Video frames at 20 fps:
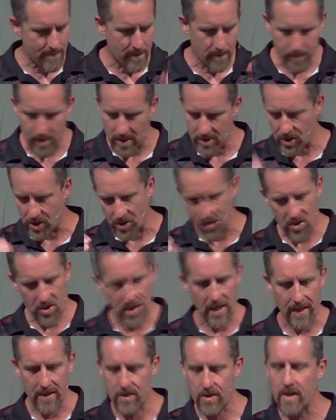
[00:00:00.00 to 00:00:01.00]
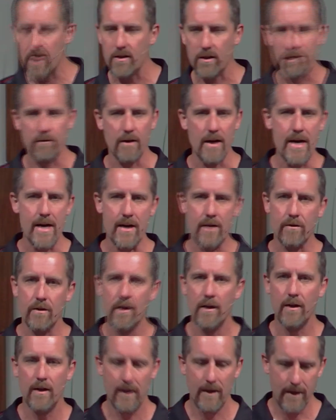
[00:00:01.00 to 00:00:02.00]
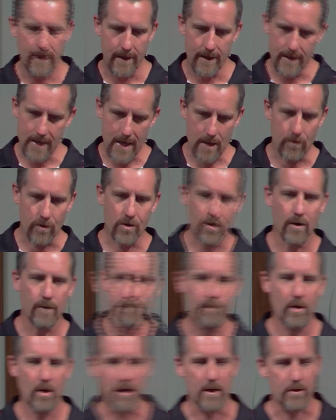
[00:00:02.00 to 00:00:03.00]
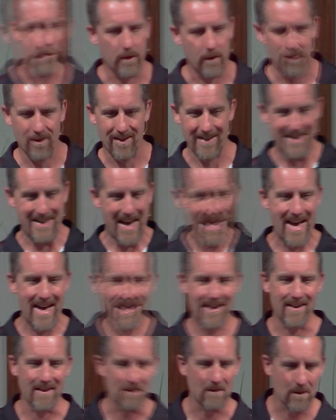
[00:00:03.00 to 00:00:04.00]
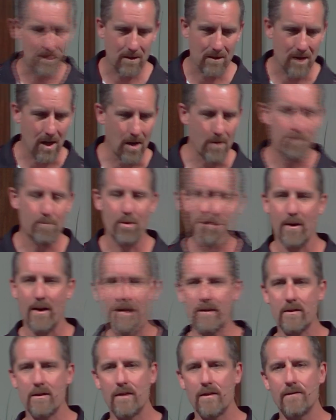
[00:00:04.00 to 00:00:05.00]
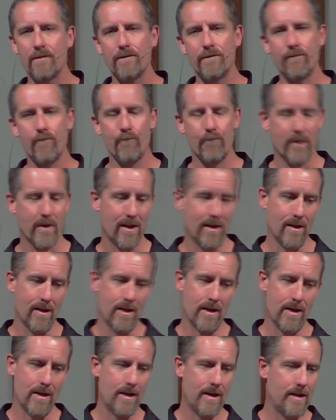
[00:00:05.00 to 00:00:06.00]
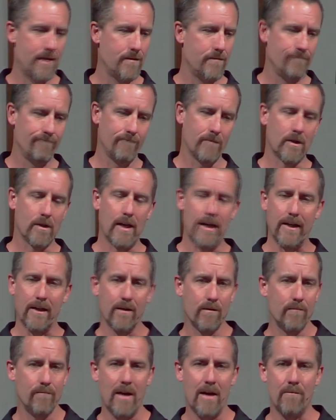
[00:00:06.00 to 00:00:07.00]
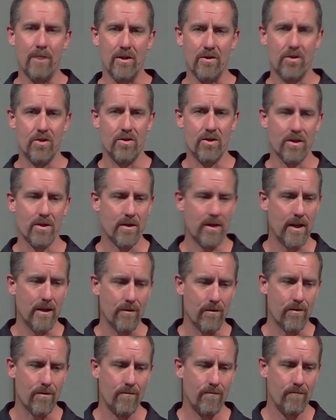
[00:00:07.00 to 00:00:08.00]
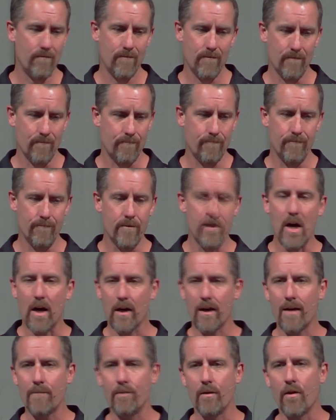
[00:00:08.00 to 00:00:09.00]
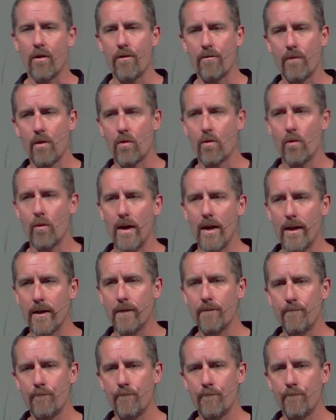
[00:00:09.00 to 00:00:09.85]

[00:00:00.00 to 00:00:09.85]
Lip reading: a bunch of sticks in the ground, and that was her bush. It looked dead. It looked unproductive. Looked like maybe it should just get dug up and thrown away.